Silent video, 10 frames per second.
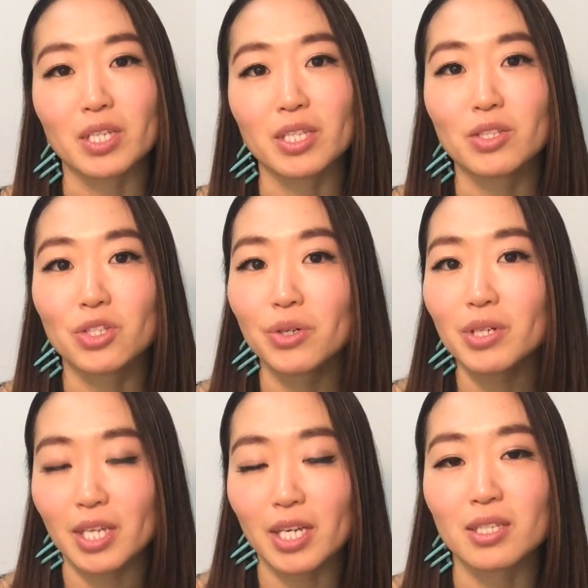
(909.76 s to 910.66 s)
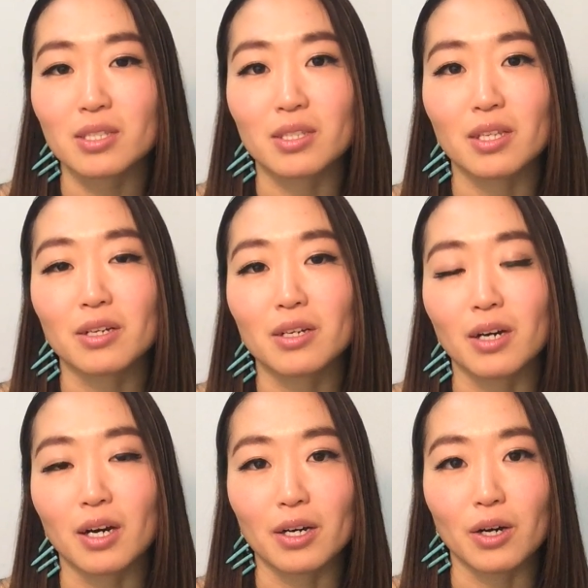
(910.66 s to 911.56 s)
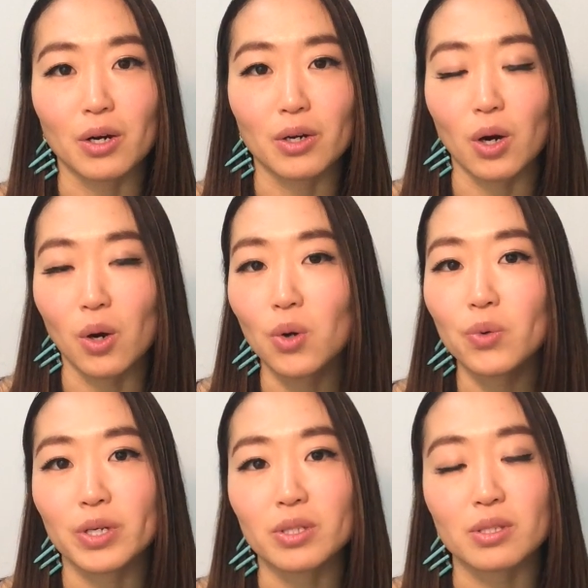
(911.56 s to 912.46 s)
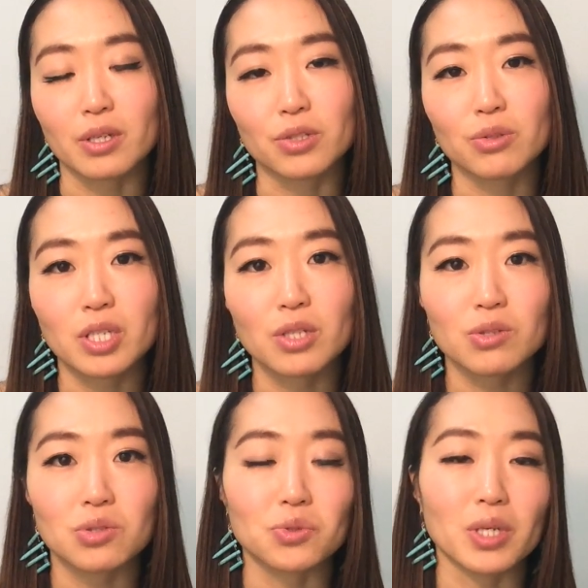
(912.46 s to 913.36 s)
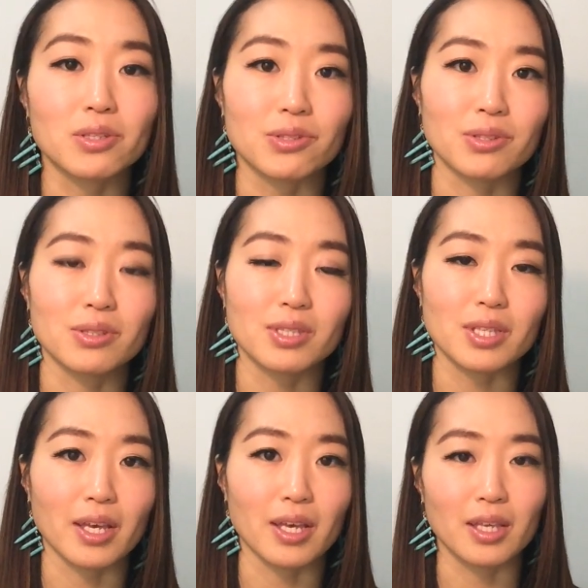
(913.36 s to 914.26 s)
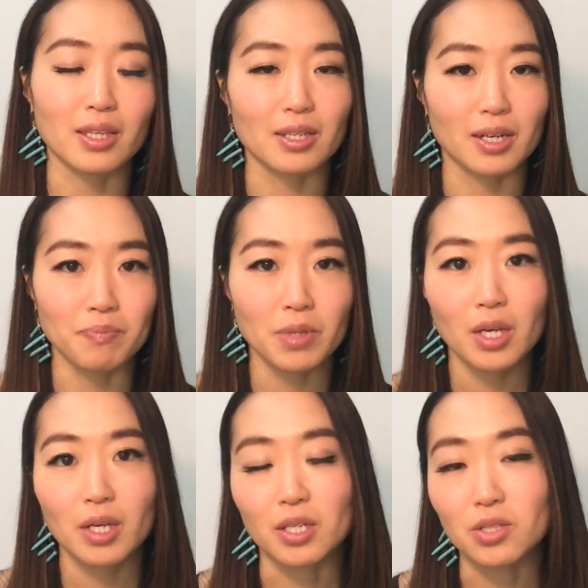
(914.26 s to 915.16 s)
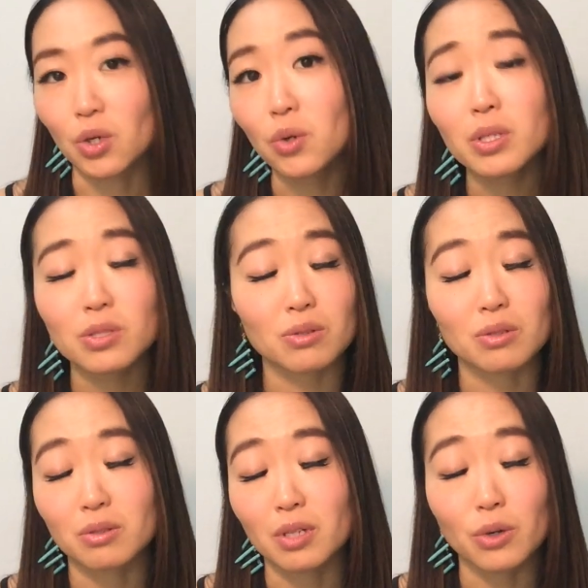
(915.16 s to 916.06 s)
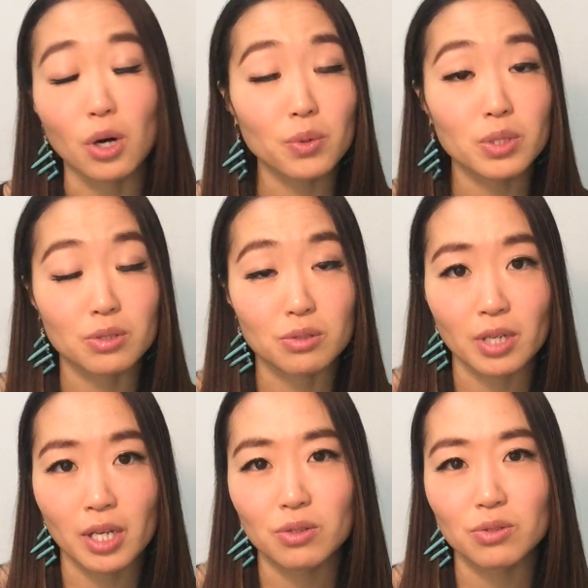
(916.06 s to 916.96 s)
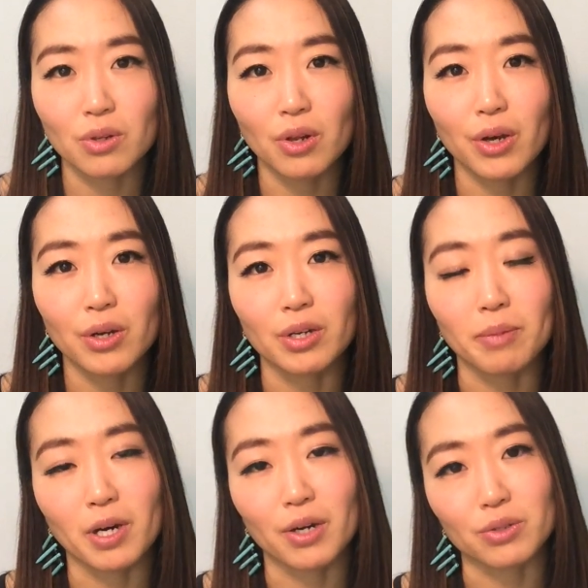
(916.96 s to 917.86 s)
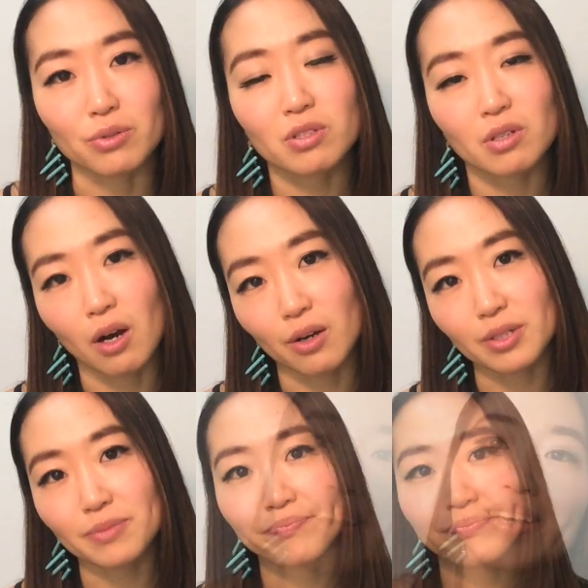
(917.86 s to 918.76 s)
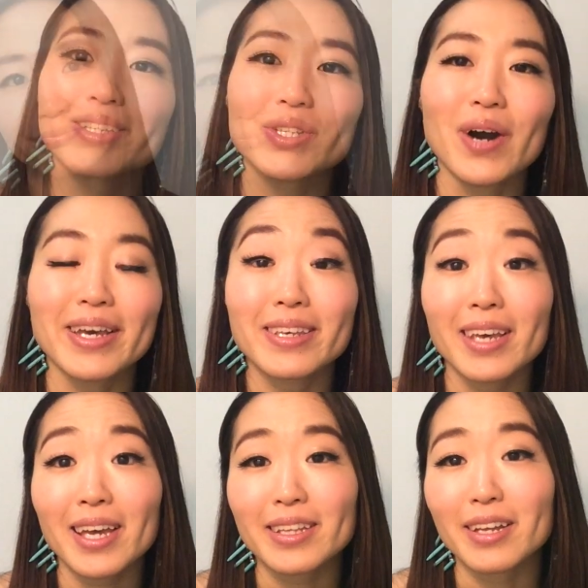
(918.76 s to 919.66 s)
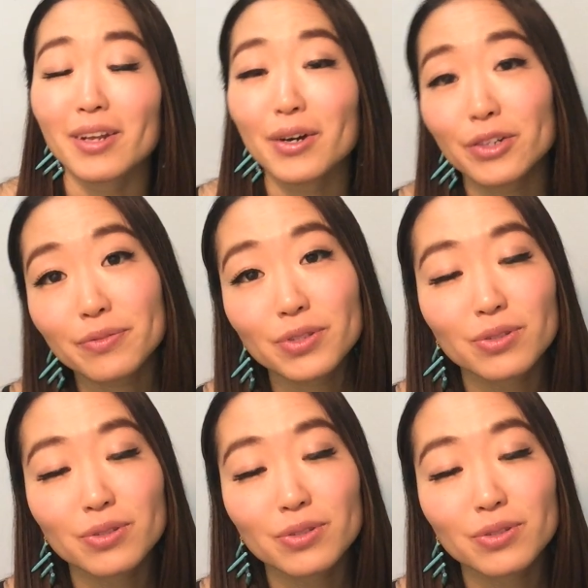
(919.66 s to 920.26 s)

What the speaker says: in your case, there are always unique situations, and it's always great to learn about your chart. So I get a lot of